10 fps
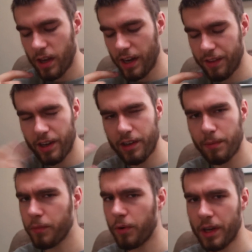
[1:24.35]
and they end
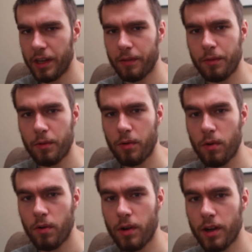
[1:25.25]
up quitting.
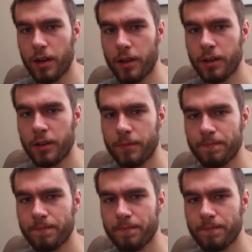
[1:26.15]
Or,